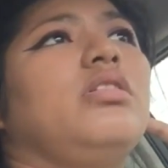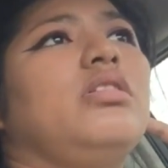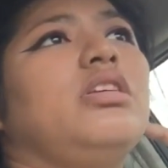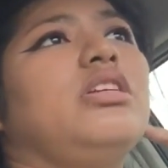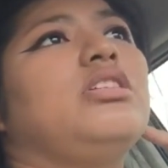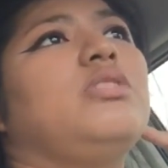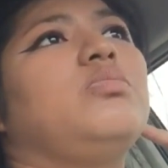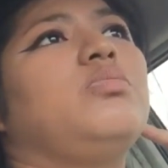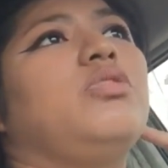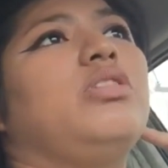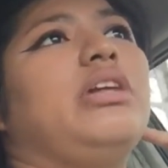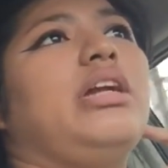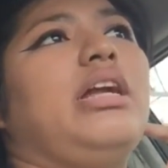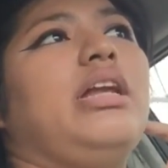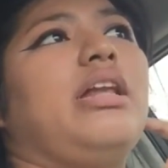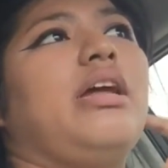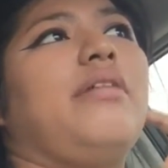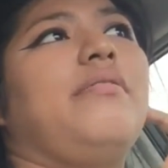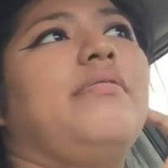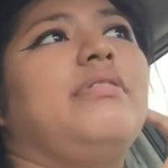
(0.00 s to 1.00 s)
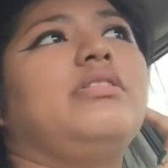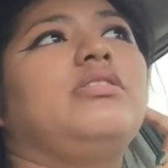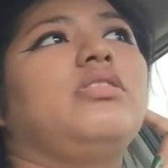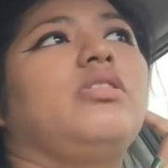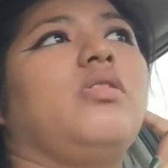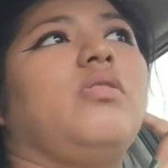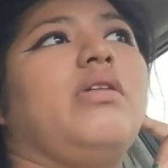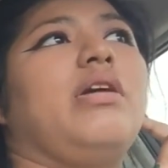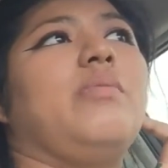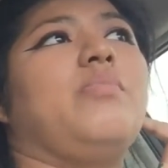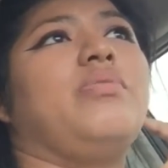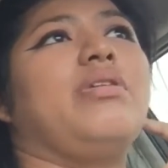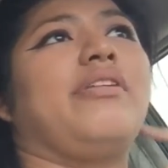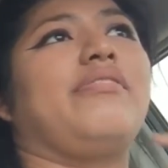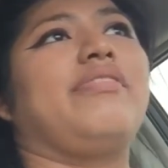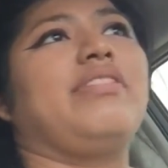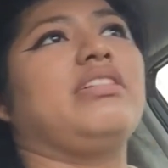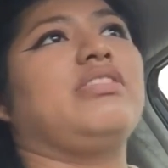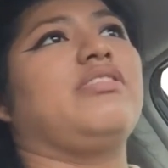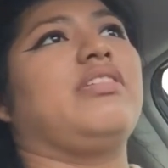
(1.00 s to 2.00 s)
This morning I went to go eat
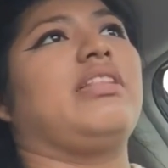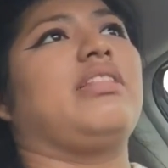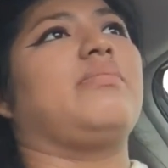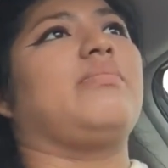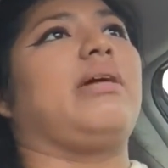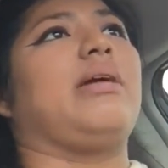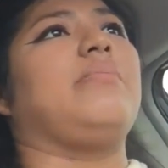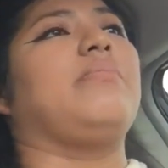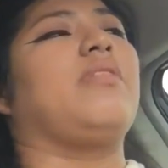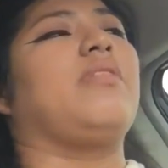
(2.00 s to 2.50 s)
breakfast with my